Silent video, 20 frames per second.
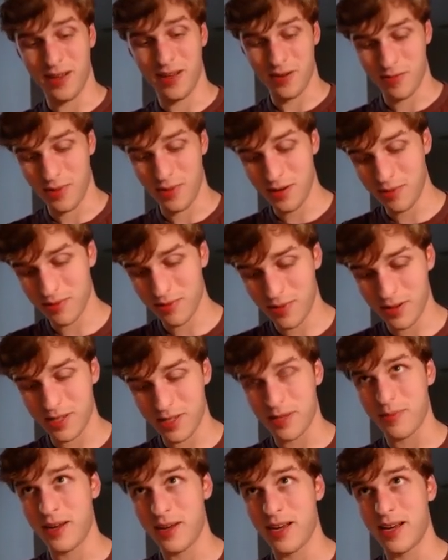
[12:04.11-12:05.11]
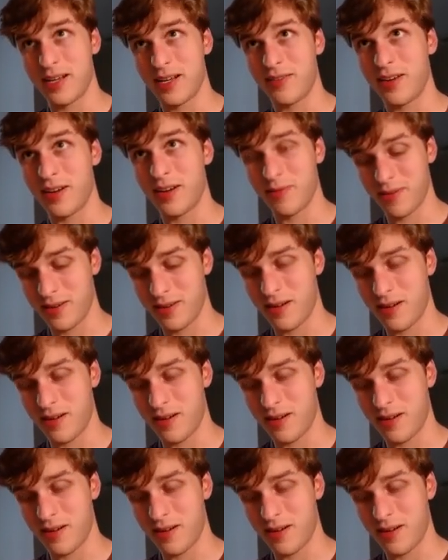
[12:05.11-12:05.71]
one wrong command, if I run